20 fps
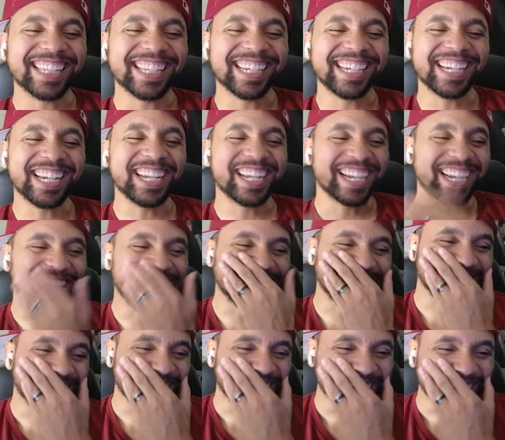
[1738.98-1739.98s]
Lee in
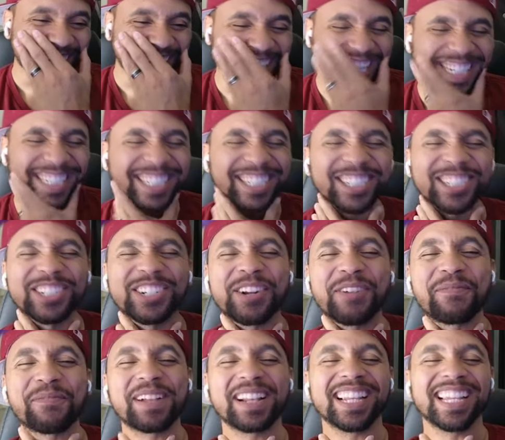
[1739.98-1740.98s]
here in the
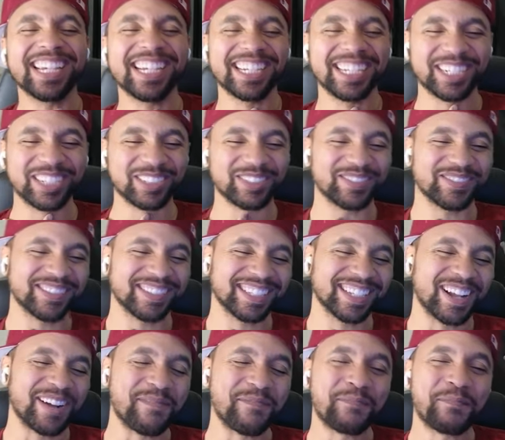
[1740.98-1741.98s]
strip club.
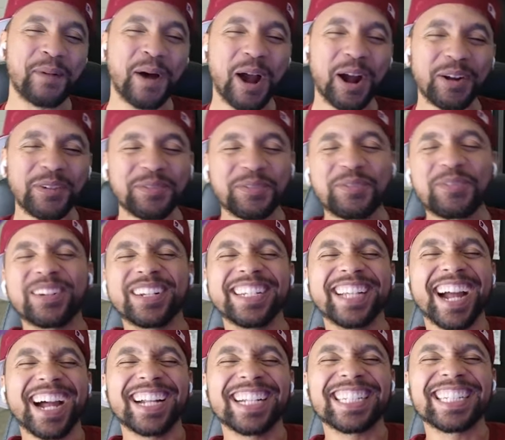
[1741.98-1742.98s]
Marvel, what are y'all